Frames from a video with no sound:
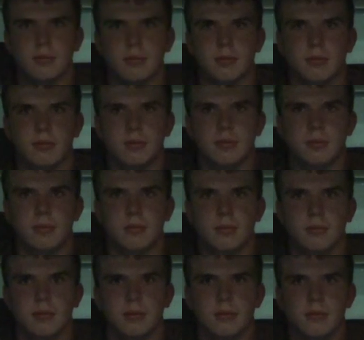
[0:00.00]

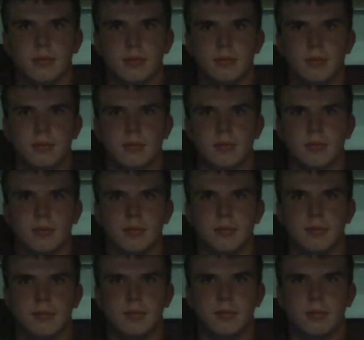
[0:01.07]

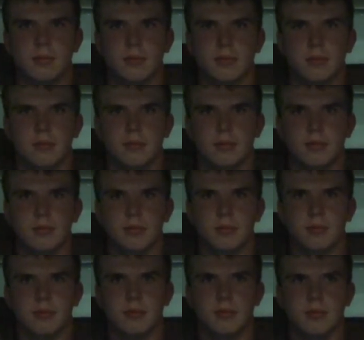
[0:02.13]

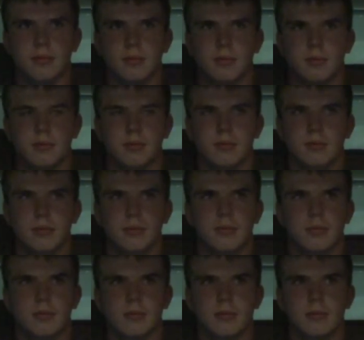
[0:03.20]

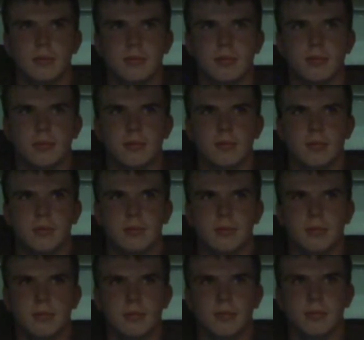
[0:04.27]

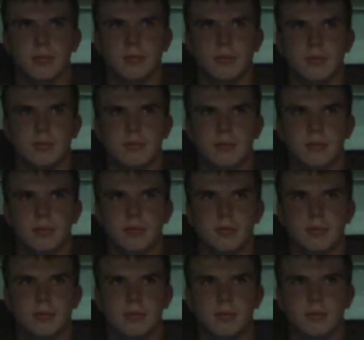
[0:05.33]
No words are spoken by the person on screen.